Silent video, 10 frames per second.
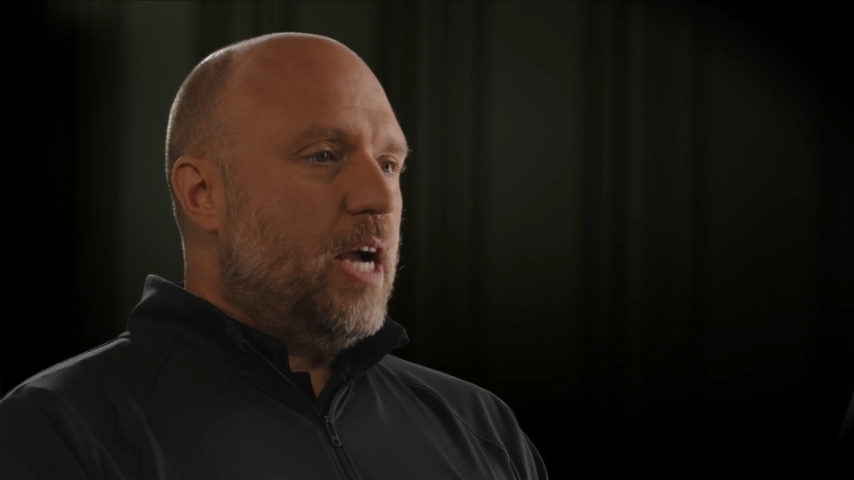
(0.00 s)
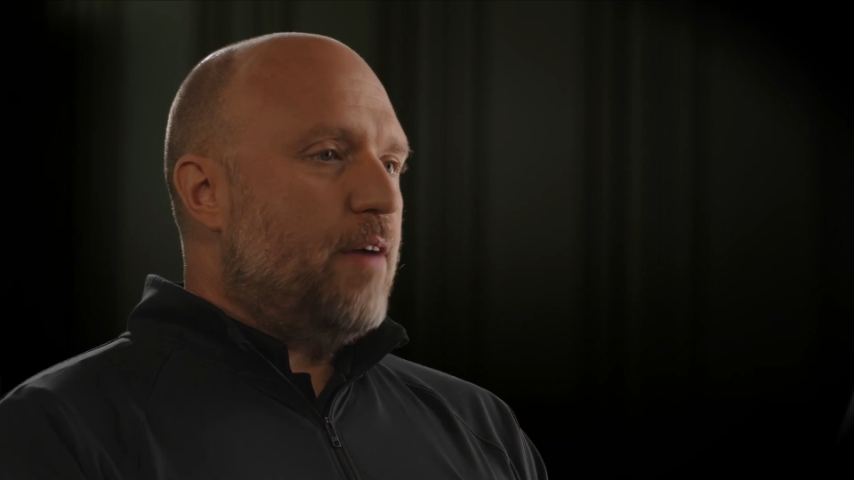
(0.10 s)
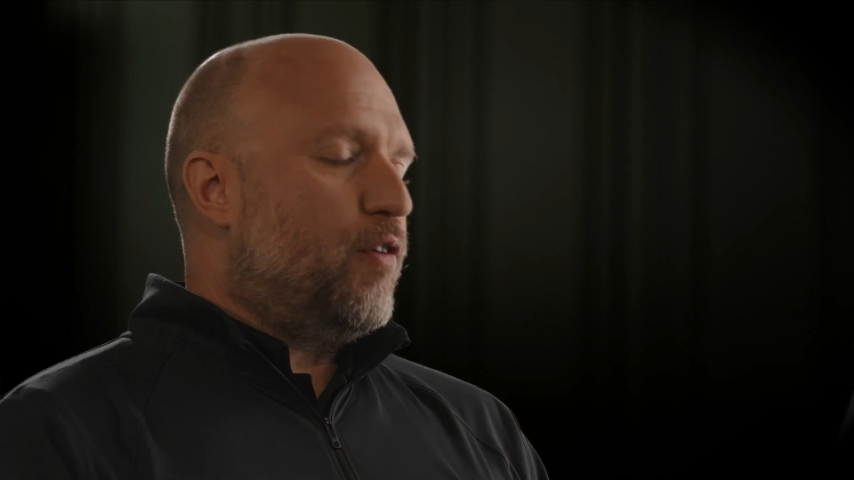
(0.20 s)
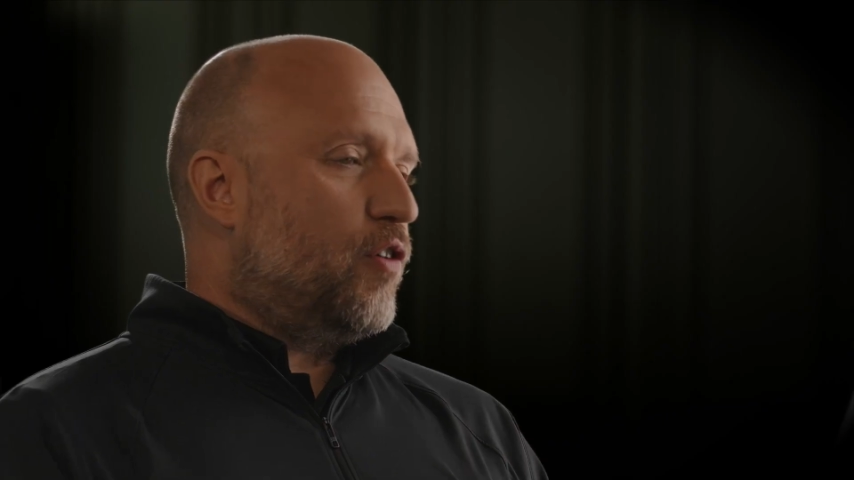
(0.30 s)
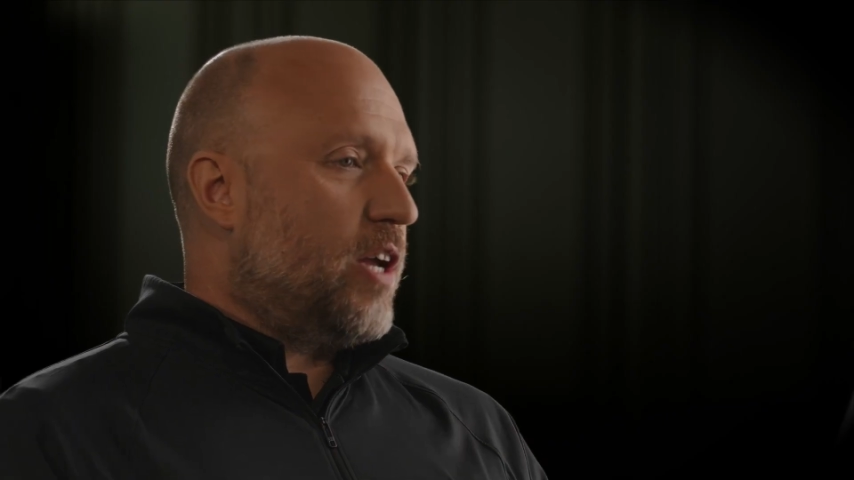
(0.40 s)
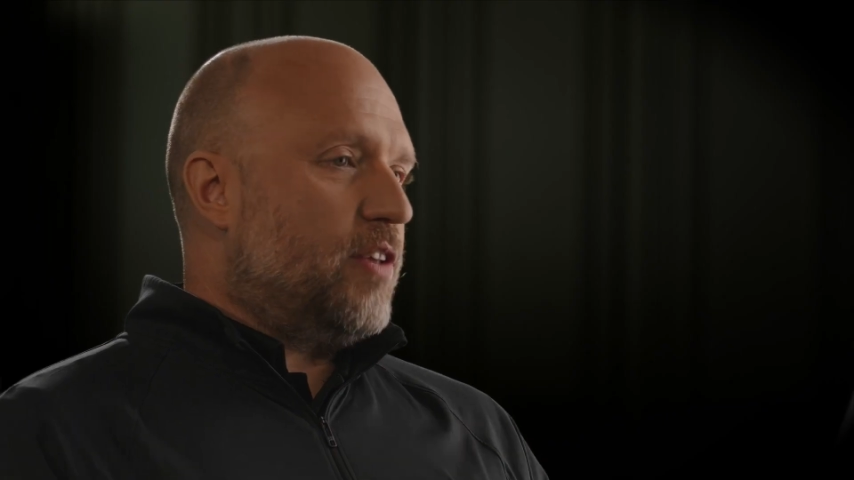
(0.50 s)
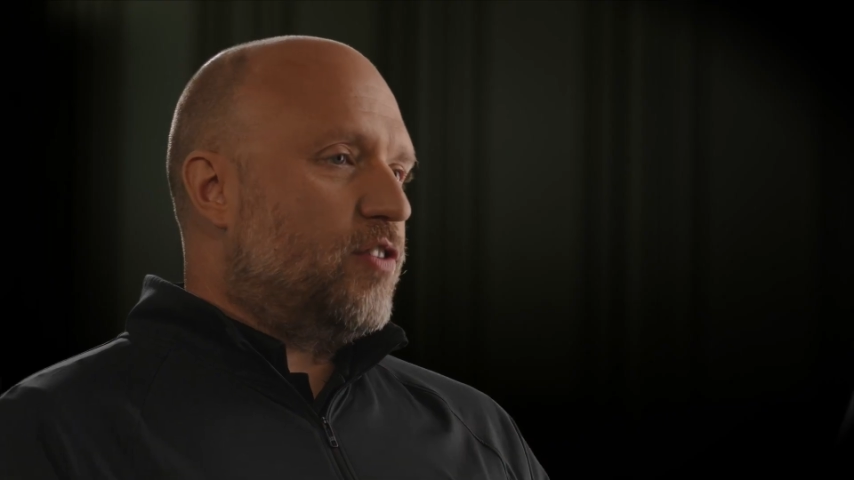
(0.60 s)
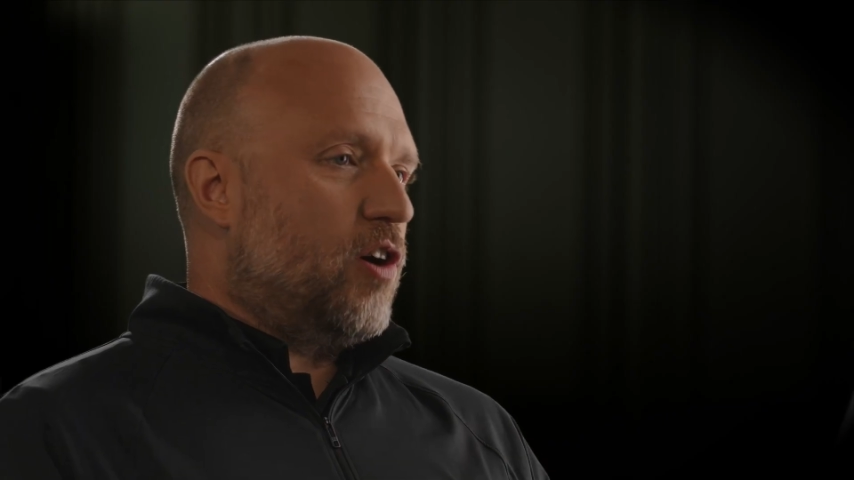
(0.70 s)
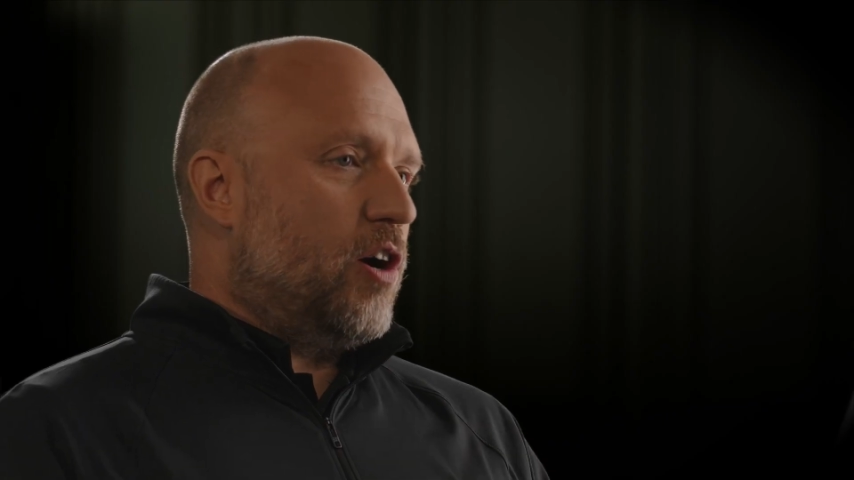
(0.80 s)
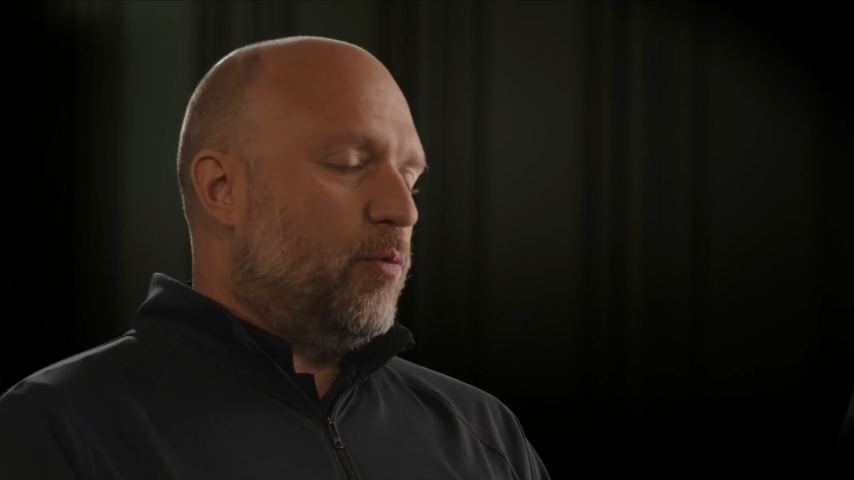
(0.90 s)
I first got
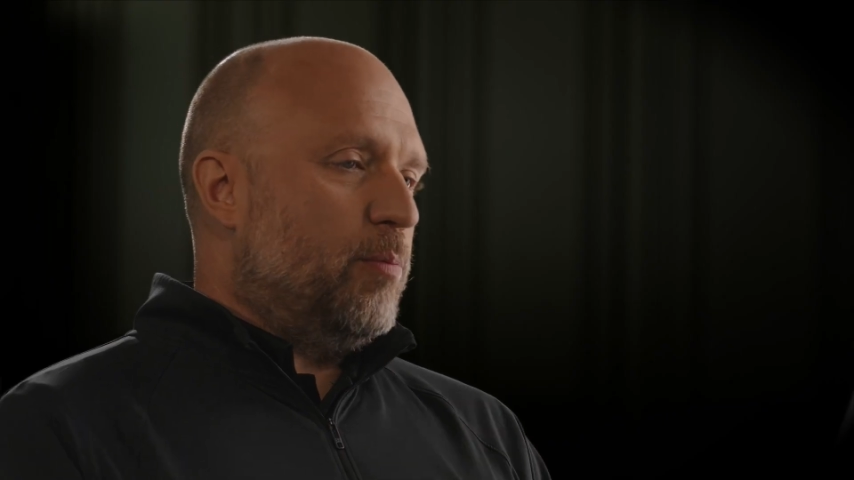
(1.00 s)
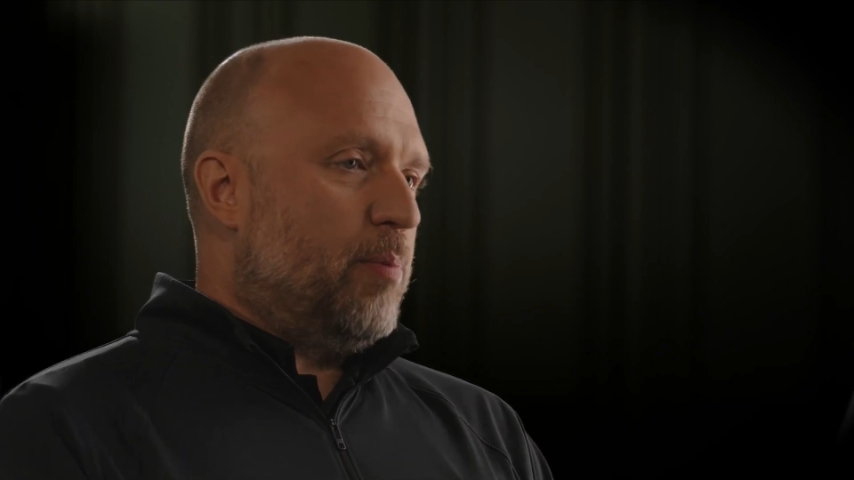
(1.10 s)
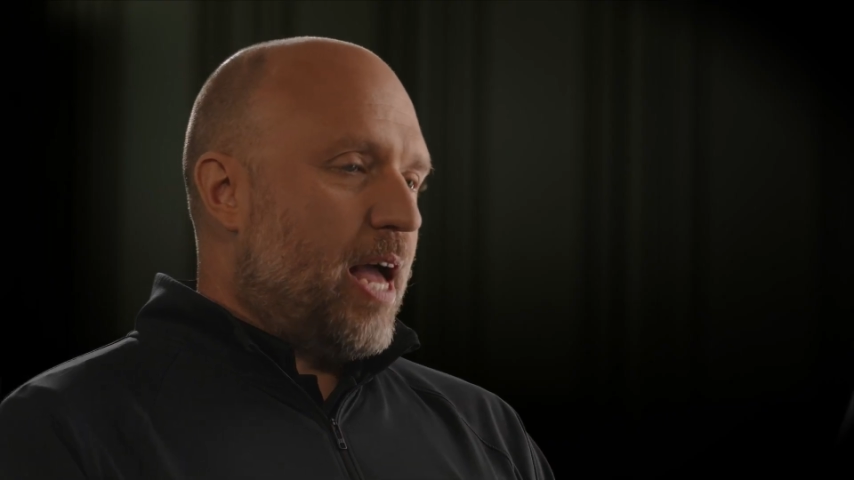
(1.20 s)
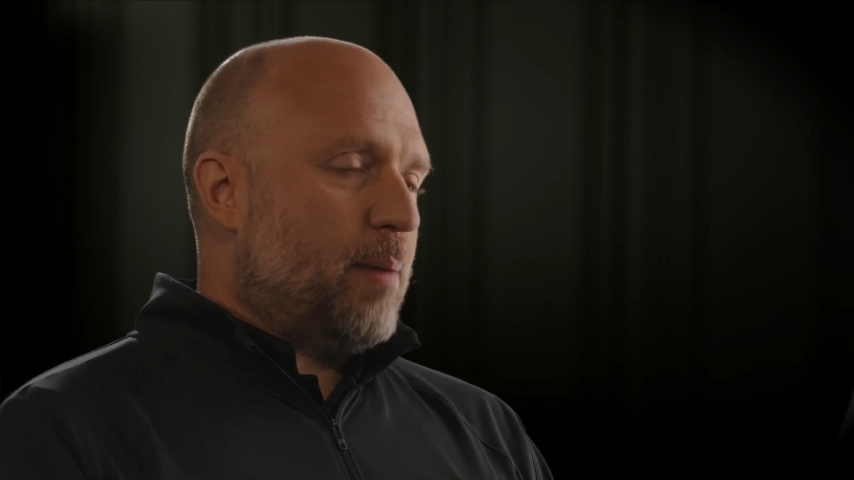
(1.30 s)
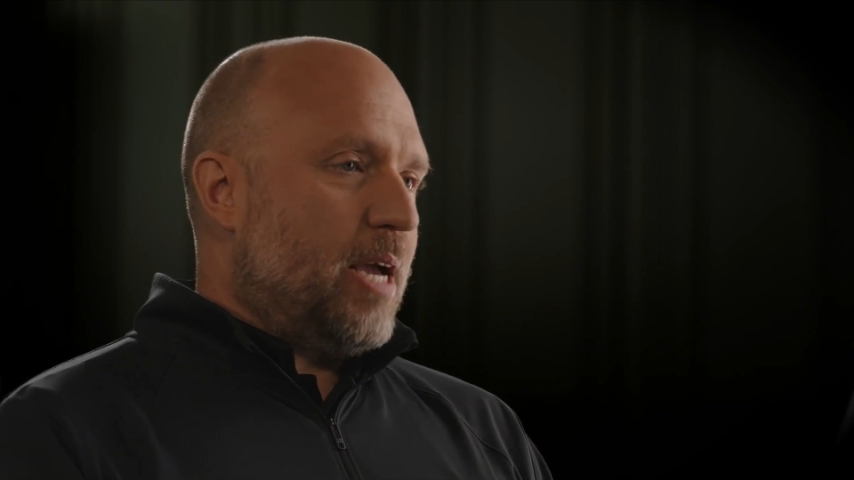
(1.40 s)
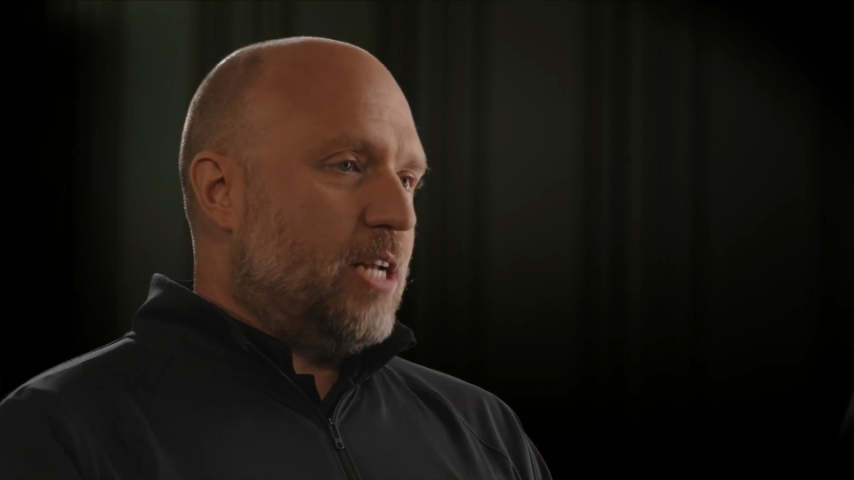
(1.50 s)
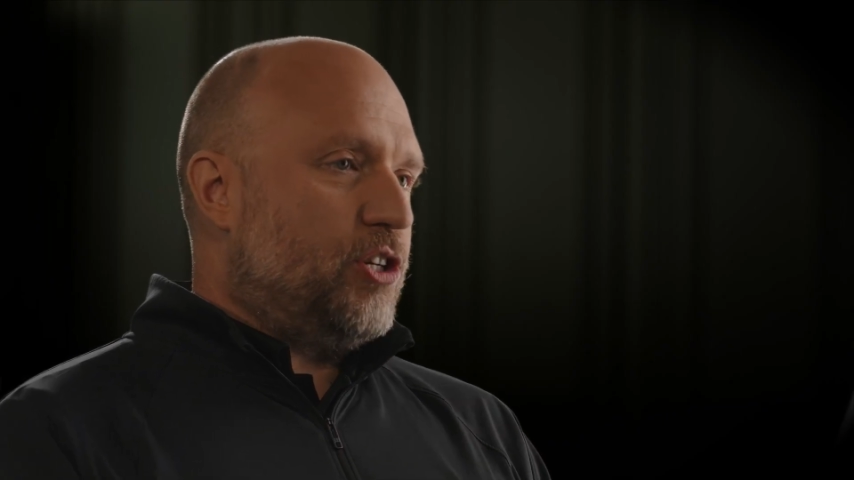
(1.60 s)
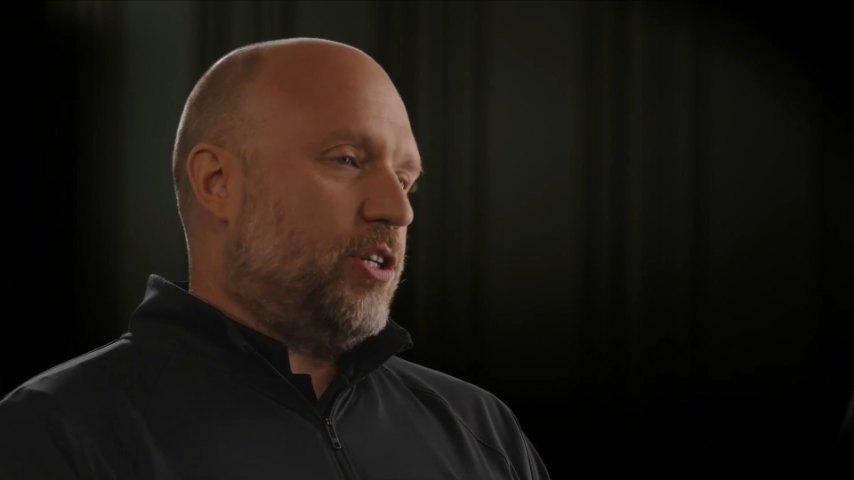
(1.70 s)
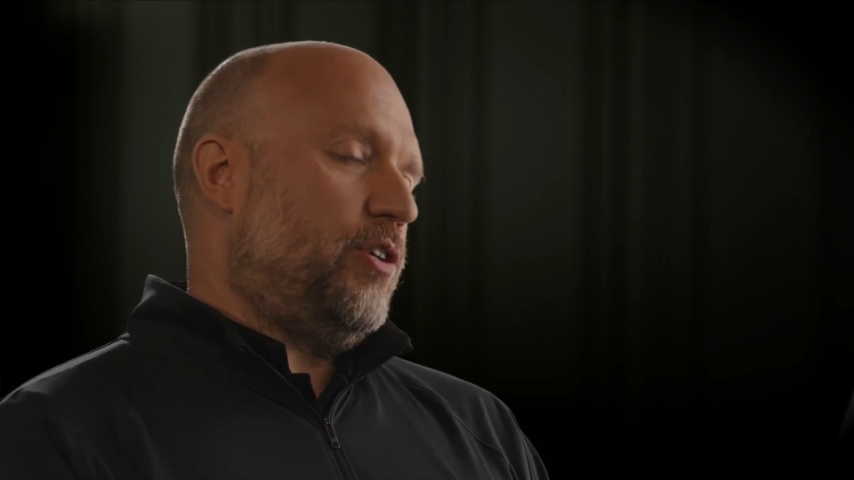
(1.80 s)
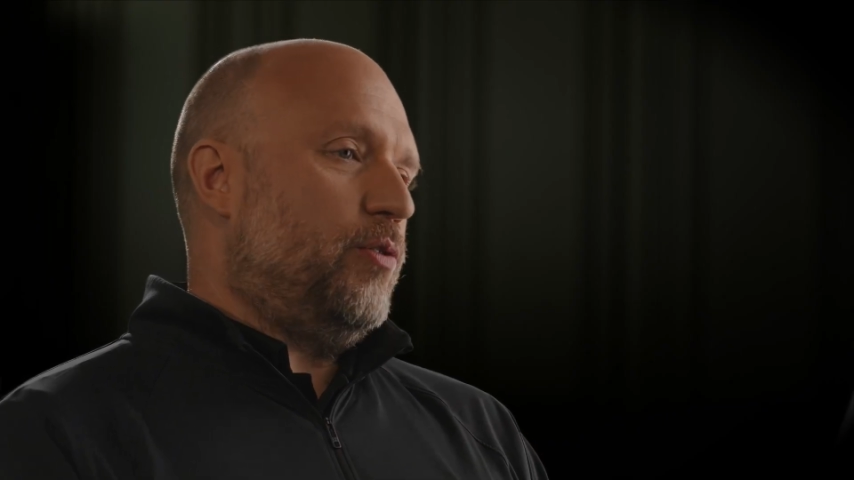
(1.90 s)
started with Blackmagic